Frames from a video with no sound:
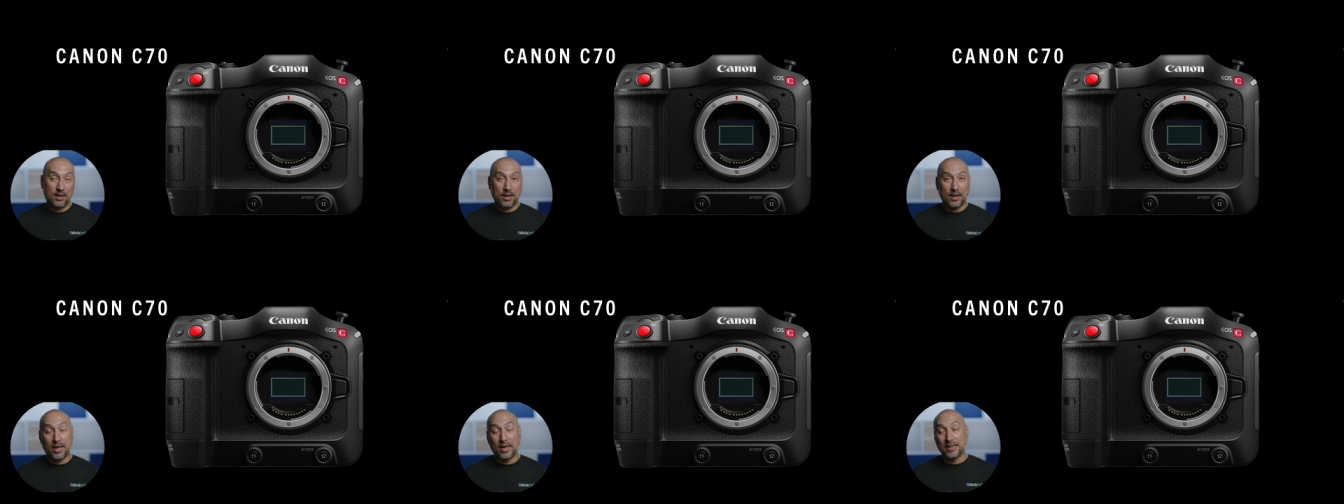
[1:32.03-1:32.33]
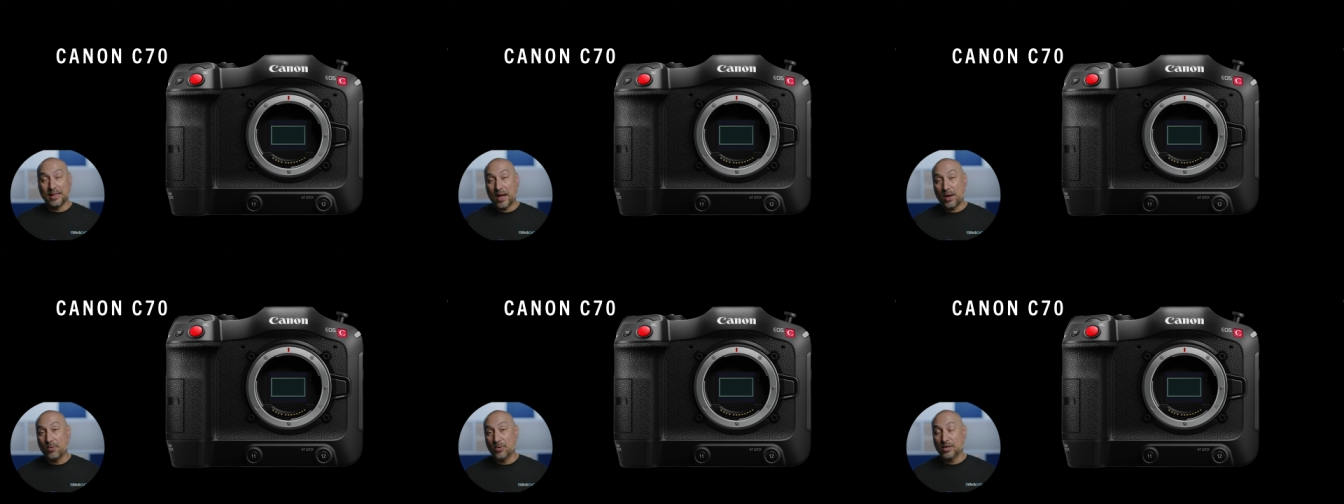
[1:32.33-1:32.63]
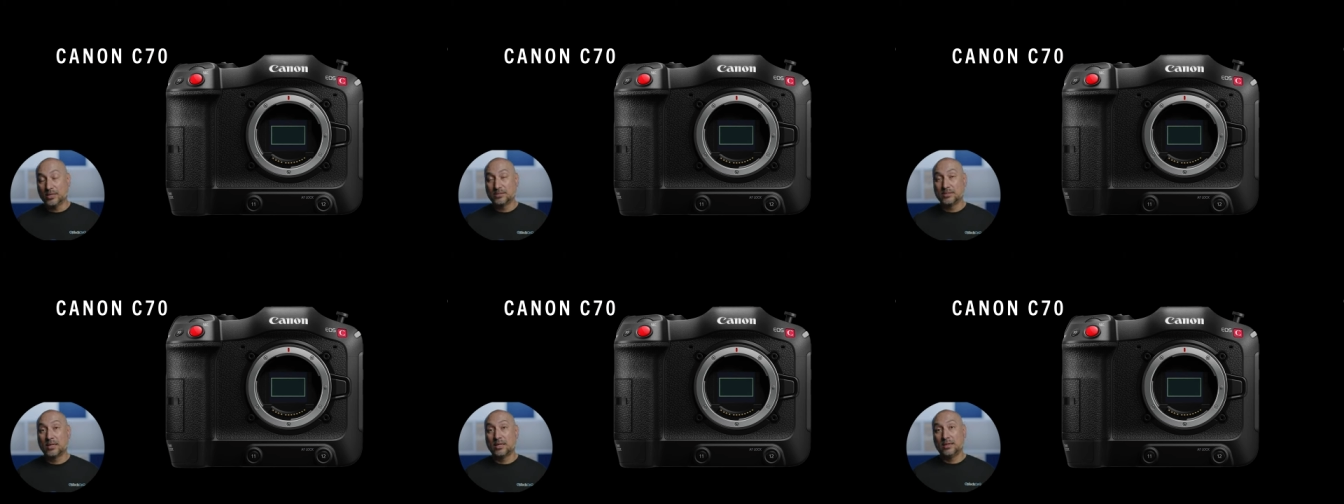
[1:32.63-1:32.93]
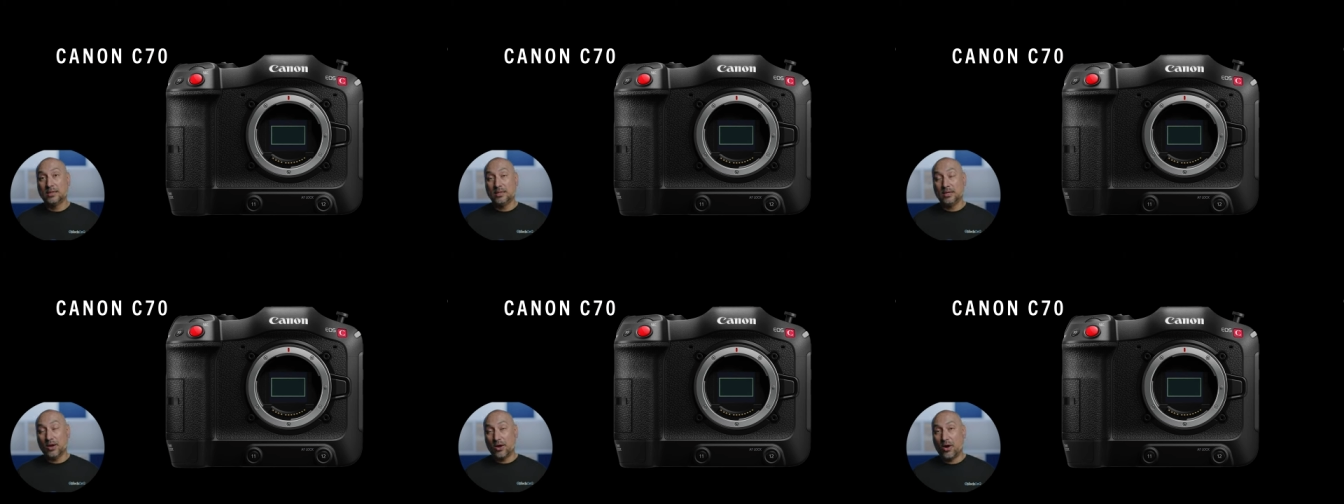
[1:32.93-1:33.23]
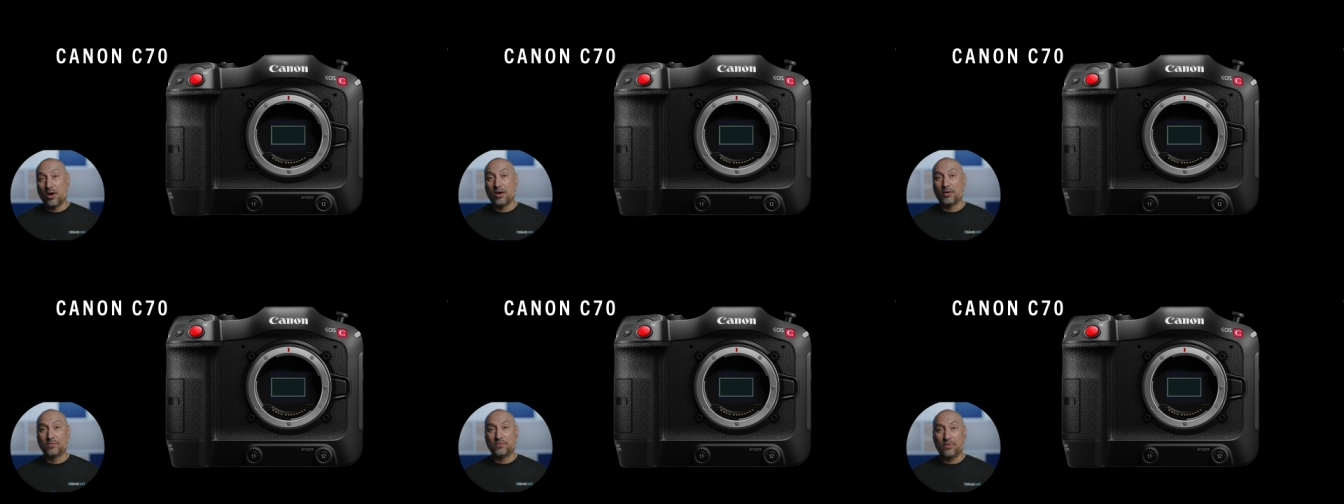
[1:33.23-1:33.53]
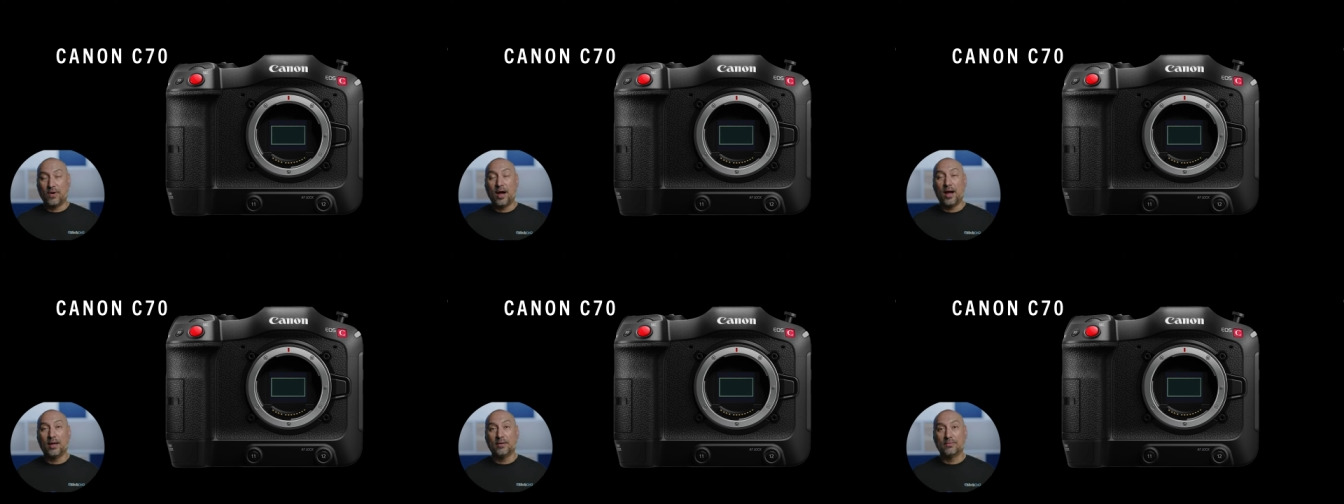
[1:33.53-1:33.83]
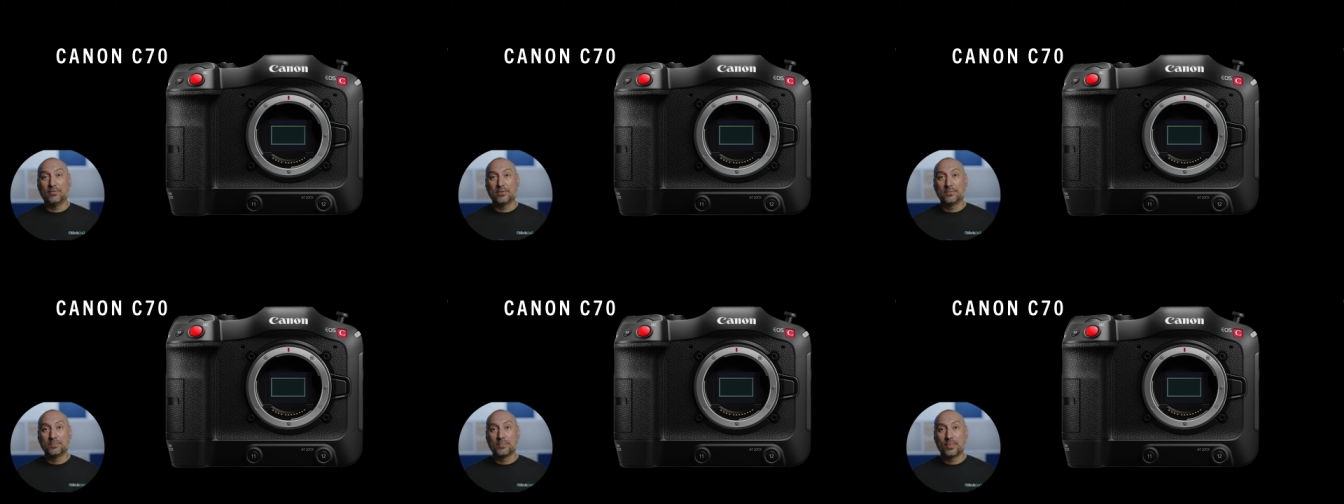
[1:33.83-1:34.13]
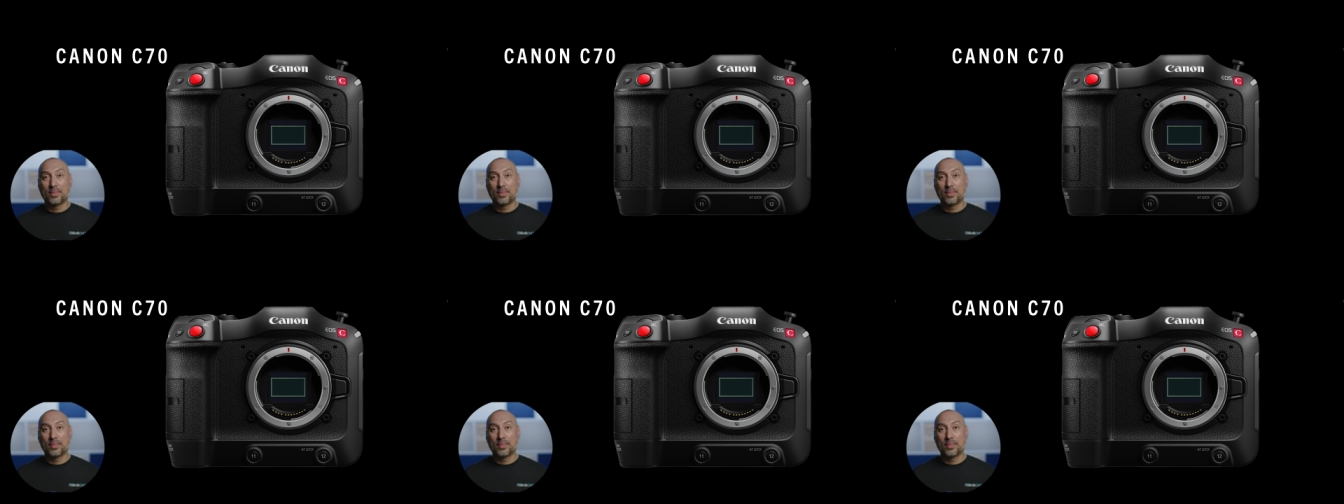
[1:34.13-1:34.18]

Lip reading: And that was the R5.